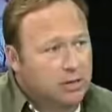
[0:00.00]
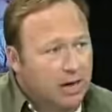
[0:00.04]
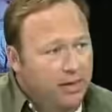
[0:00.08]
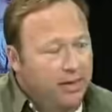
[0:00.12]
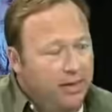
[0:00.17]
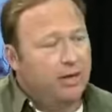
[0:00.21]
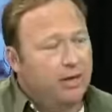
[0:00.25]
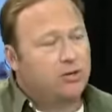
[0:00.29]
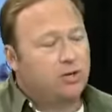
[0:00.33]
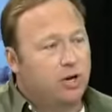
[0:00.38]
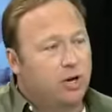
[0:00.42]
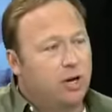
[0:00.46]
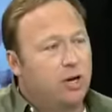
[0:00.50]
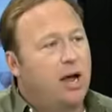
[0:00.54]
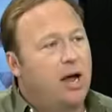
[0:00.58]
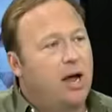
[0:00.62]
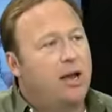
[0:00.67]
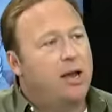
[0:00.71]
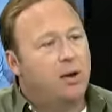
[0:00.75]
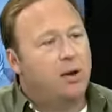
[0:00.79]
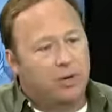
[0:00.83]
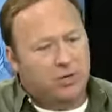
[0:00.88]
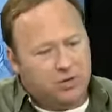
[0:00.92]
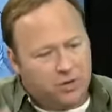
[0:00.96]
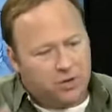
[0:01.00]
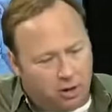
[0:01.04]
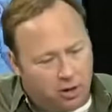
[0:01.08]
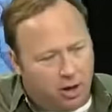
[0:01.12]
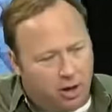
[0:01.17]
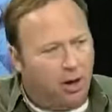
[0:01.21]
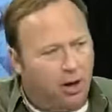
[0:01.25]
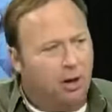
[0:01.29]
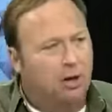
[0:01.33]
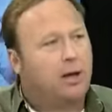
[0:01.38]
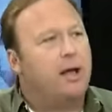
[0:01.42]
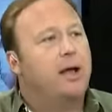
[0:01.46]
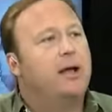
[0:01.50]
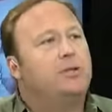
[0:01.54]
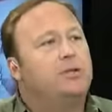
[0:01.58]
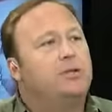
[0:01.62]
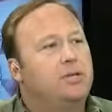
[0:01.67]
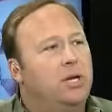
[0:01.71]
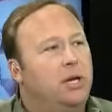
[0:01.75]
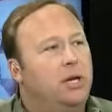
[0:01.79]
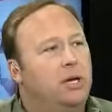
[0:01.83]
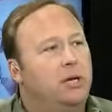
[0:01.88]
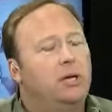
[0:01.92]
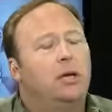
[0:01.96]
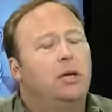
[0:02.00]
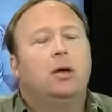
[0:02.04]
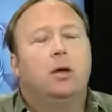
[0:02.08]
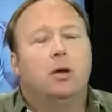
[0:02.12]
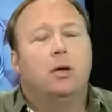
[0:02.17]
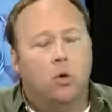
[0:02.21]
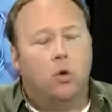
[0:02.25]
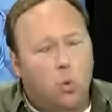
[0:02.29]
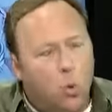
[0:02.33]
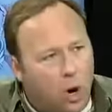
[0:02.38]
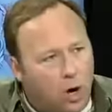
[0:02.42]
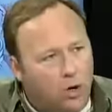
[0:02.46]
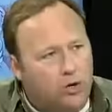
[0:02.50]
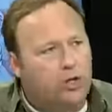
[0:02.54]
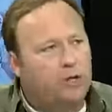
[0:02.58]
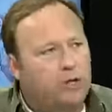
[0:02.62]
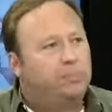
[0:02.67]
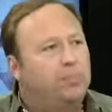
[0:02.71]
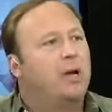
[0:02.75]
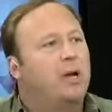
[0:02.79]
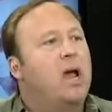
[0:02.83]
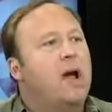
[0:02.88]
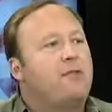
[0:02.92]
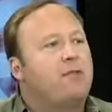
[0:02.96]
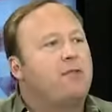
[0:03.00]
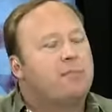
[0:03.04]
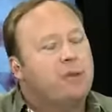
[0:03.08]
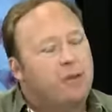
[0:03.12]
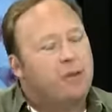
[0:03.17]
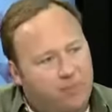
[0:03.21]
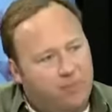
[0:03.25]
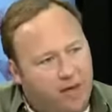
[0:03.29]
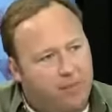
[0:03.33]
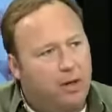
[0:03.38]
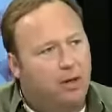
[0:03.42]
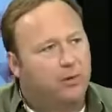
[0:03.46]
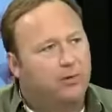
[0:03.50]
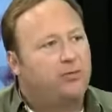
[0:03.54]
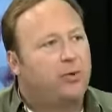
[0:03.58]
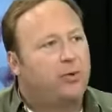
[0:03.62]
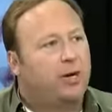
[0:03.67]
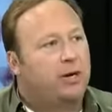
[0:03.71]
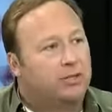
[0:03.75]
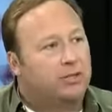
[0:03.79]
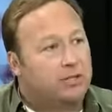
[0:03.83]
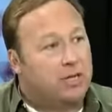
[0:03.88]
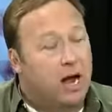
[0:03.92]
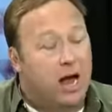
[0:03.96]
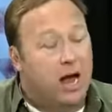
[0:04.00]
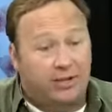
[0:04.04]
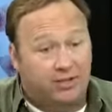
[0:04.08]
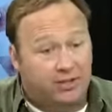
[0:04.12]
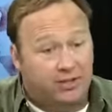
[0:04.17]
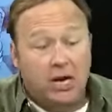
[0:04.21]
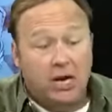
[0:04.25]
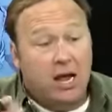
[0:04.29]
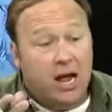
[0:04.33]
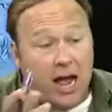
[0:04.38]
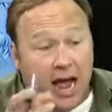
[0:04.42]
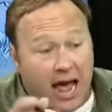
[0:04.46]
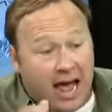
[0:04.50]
I think it's a good idea. We turn all our guns in, worship the government, then they'll treat us nice.